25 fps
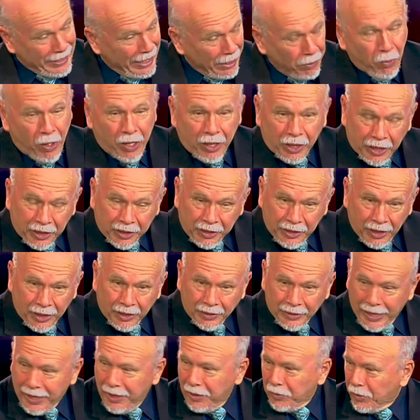They wanted a
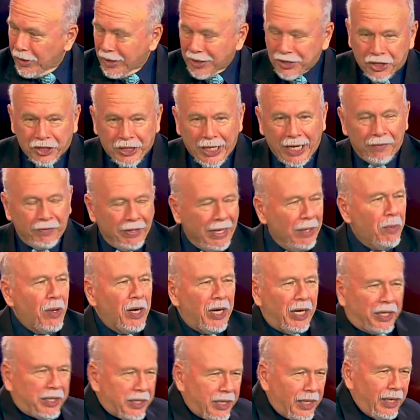king. They didn't want a Savior. They
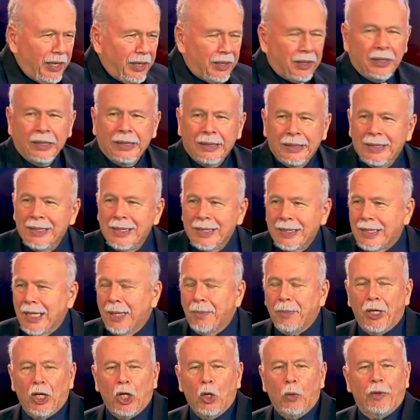wanted a king,
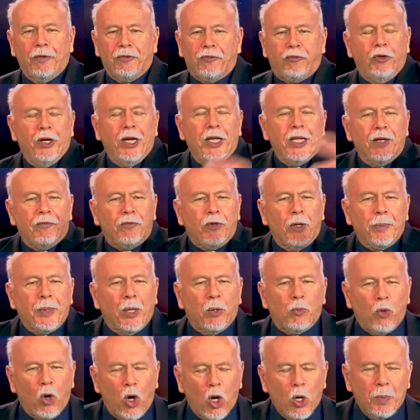someone who would free them from
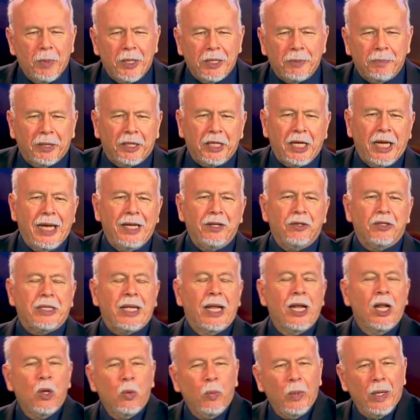the Romans. But the angels
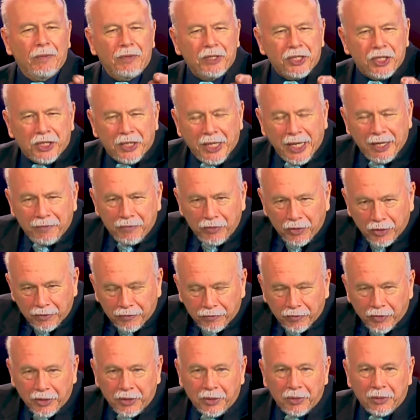said, we have a Savior
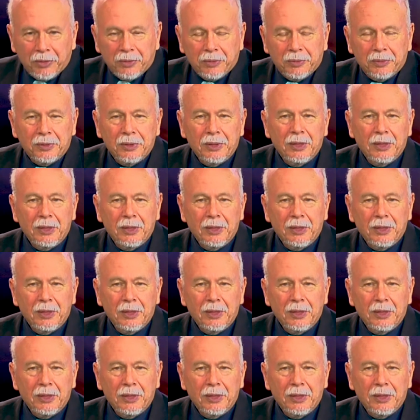for you.